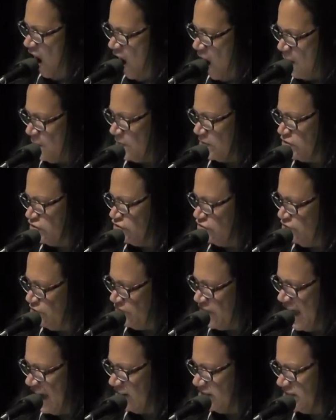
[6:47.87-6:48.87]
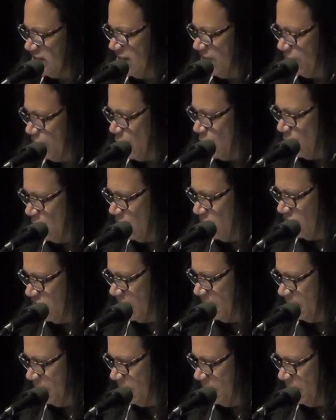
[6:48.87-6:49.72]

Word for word: almost 2004.